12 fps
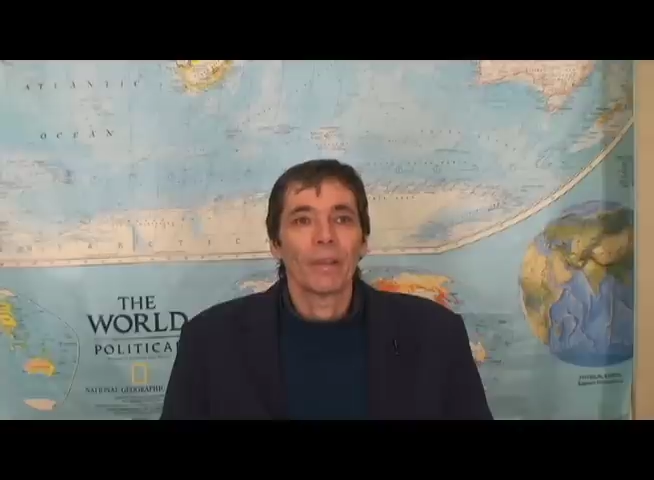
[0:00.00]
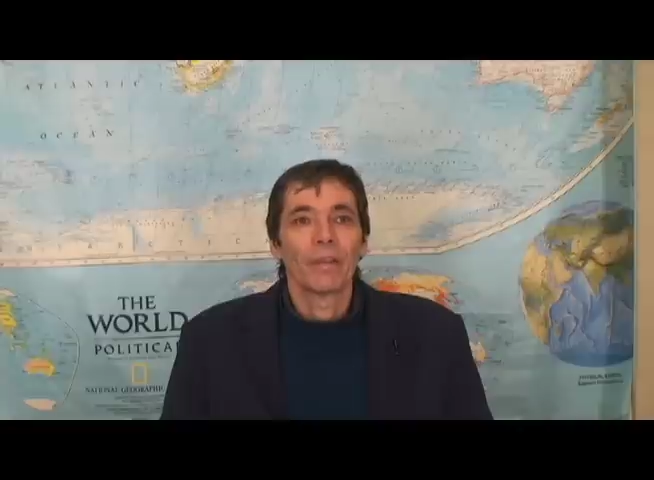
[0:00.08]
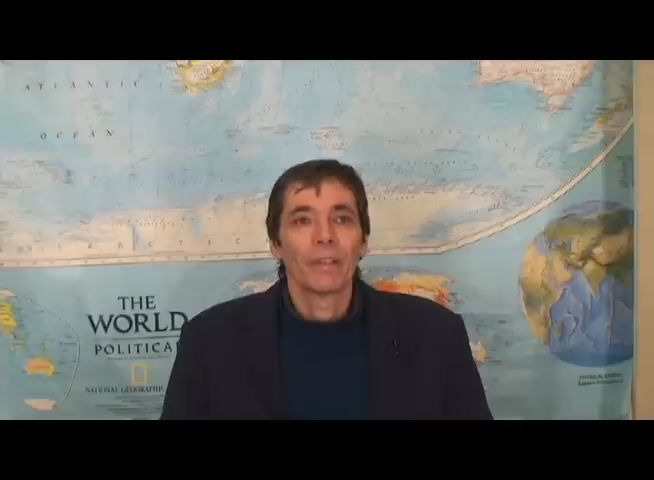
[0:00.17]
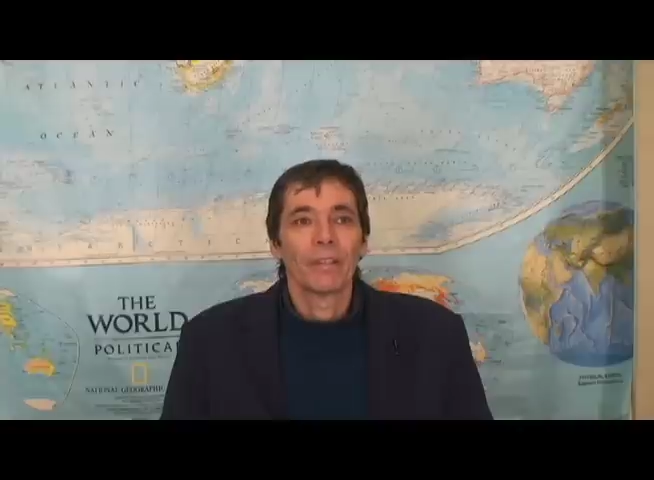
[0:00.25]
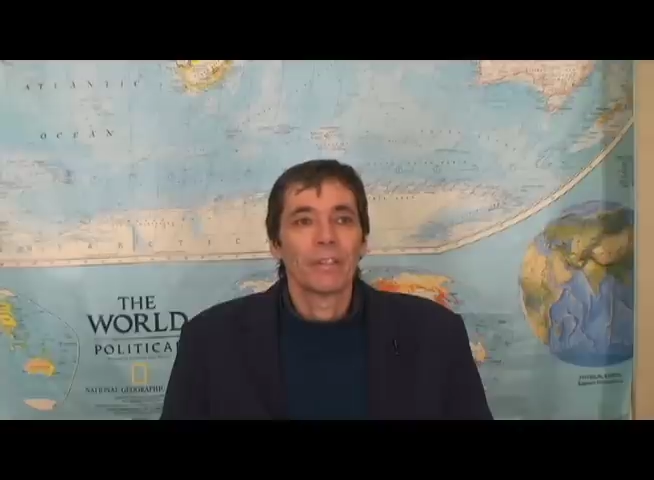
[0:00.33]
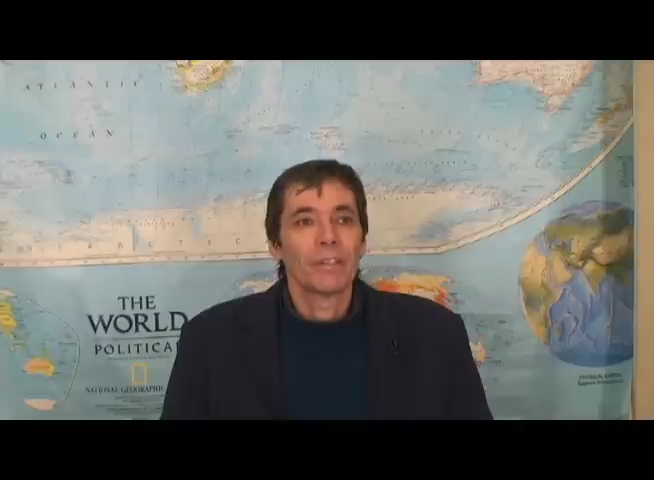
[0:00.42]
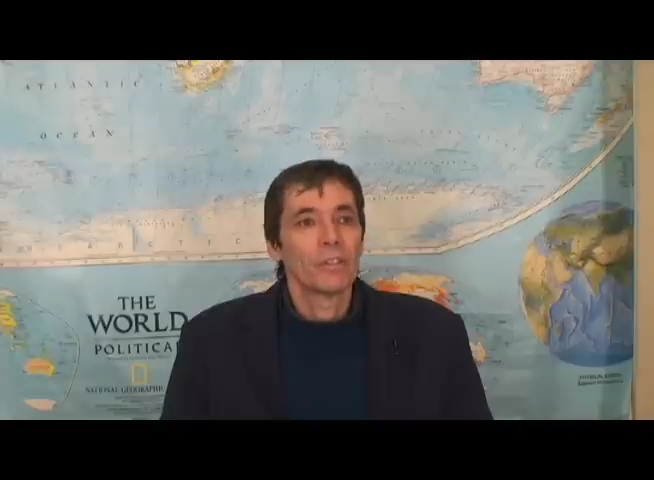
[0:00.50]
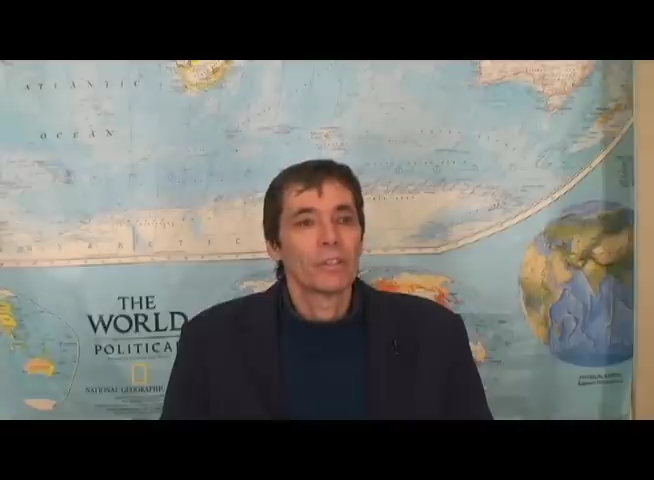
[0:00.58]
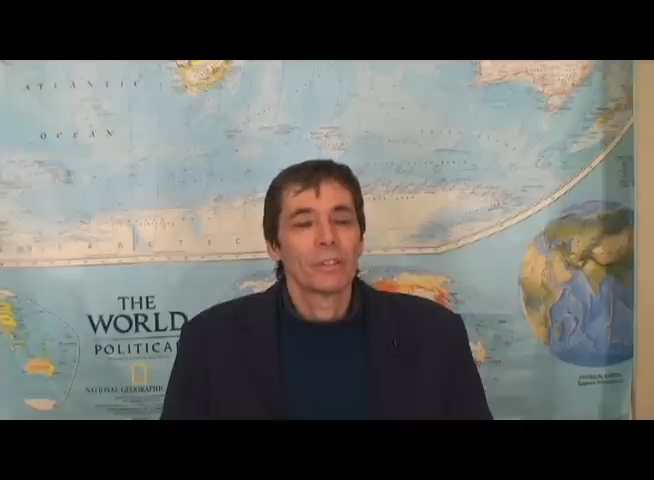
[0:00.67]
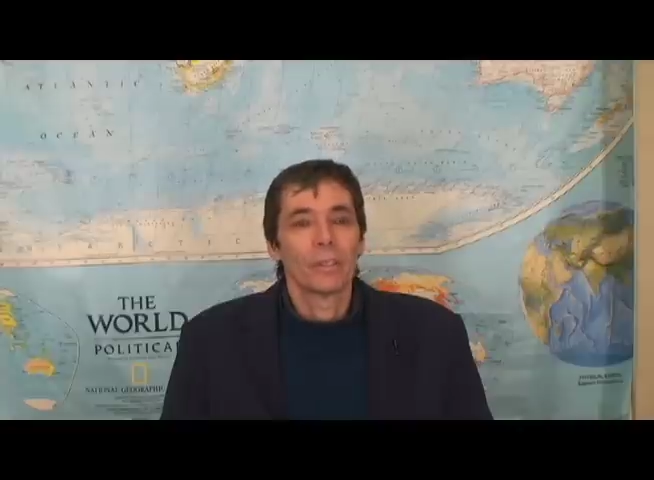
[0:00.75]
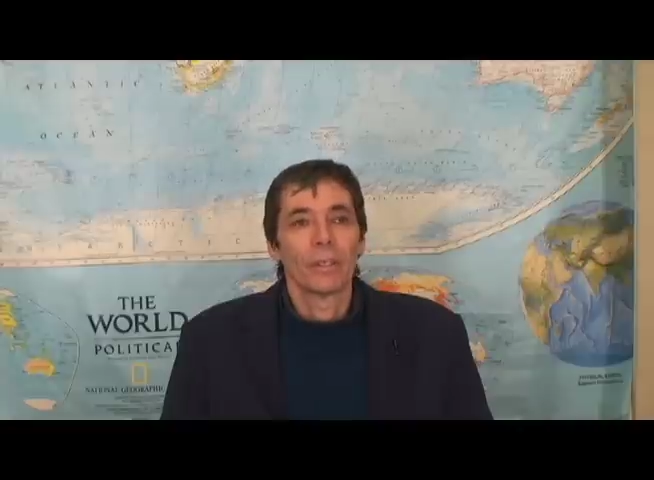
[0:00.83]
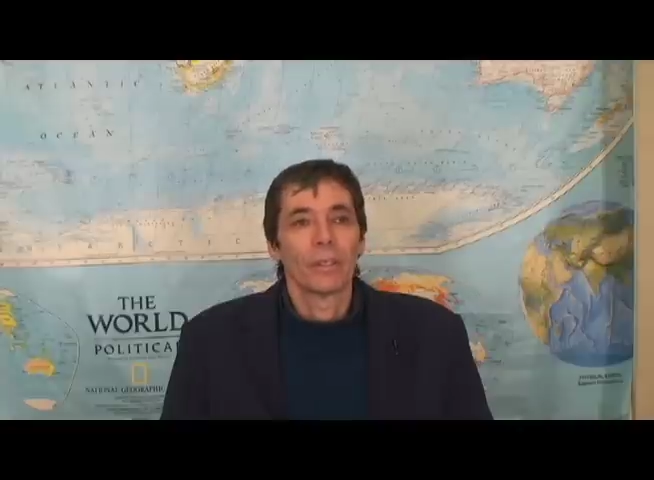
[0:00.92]
that
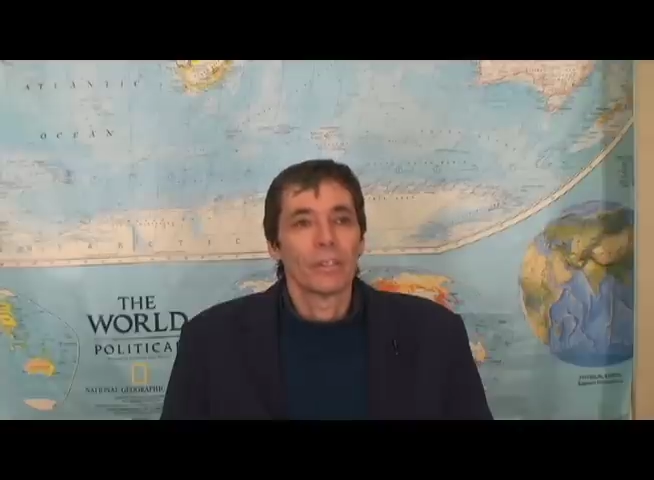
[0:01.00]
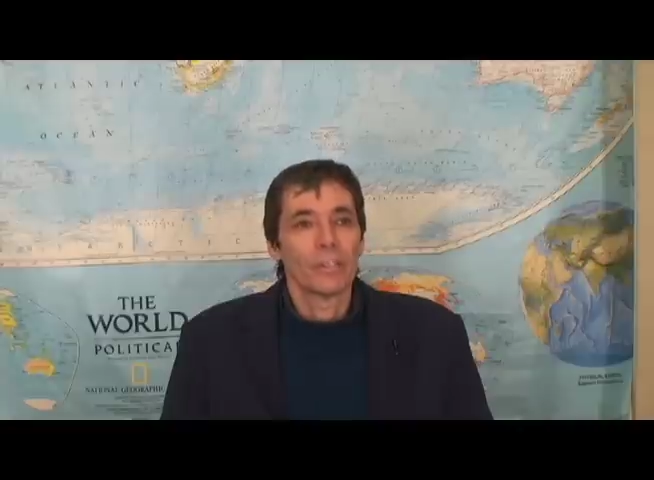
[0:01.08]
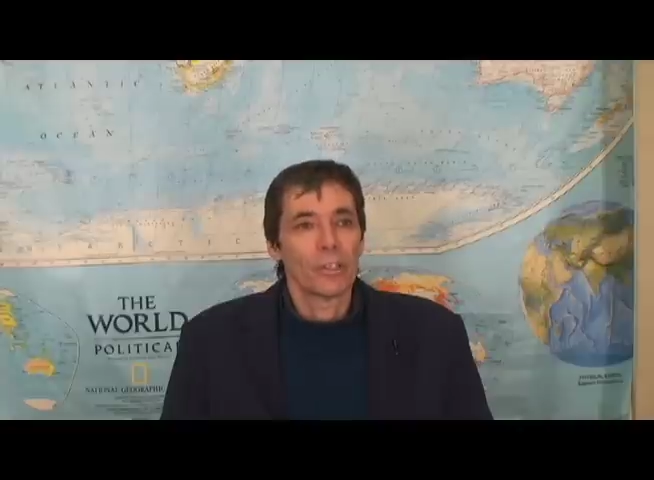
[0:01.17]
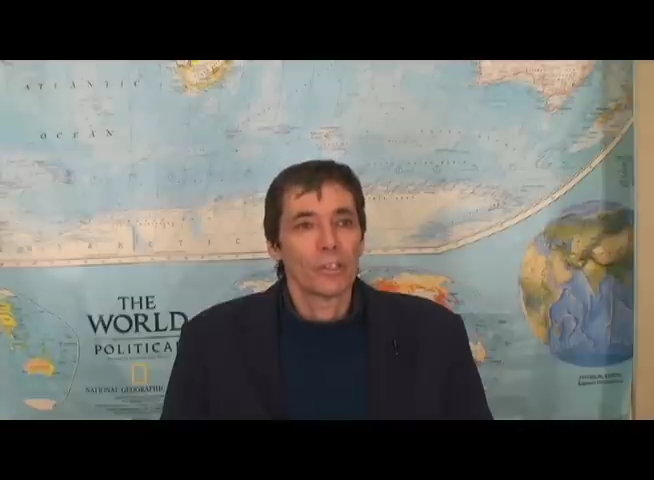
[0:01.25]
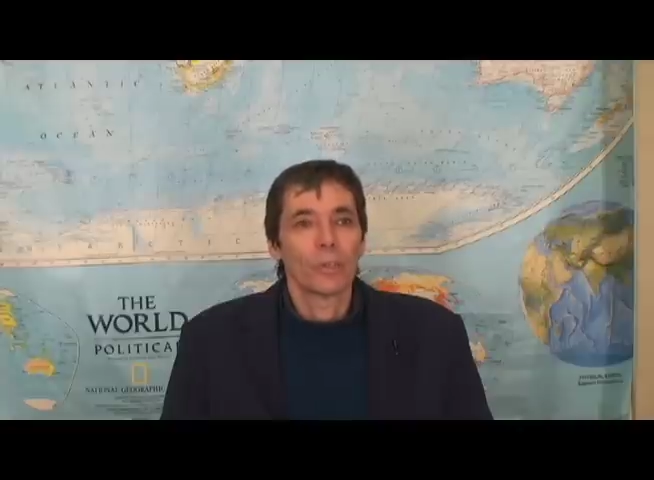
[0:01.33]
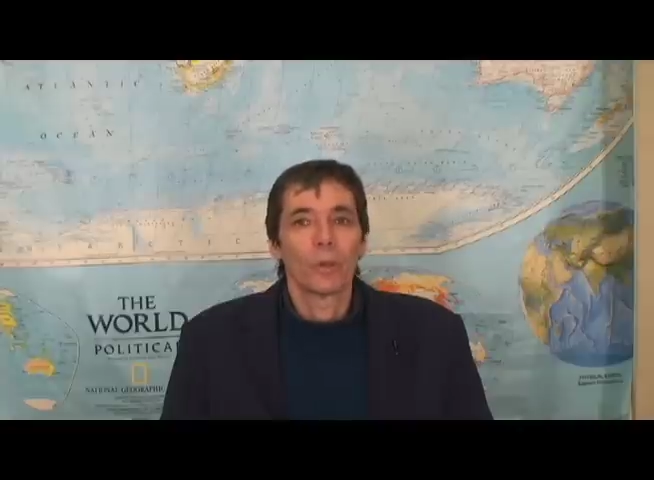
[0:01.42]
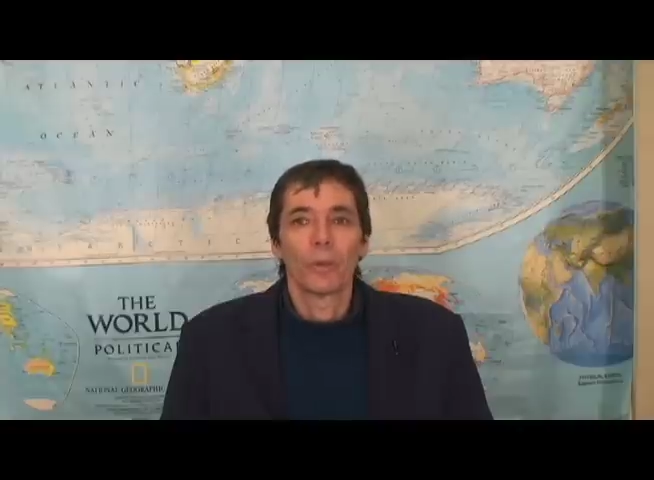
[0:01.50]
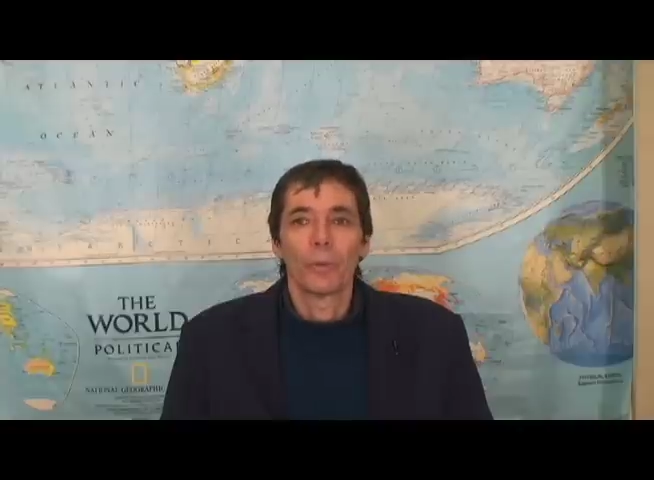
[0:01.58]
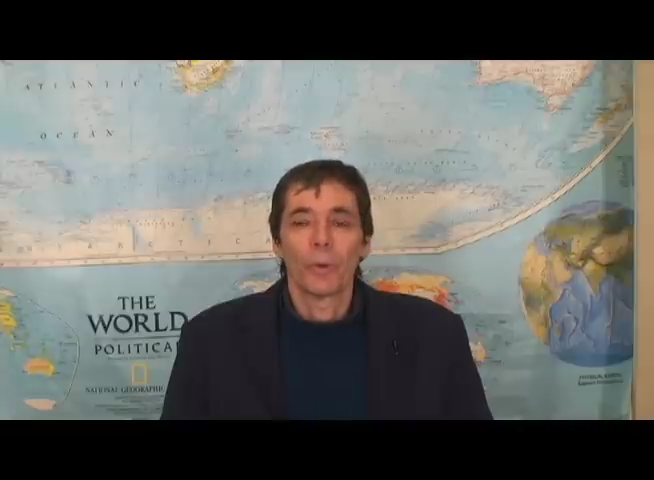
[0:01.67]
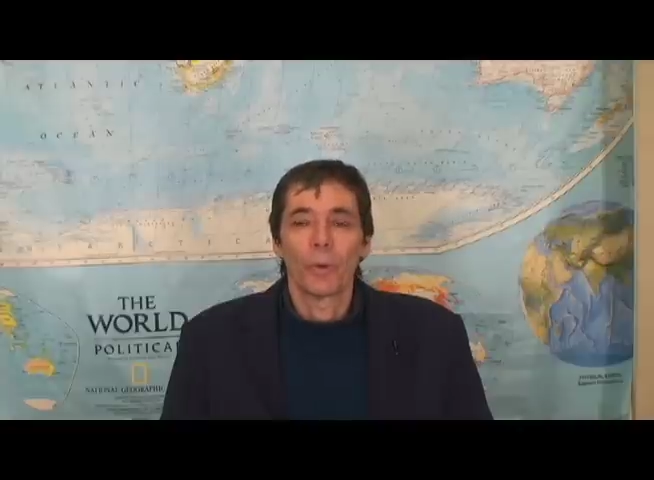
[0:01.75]
these essential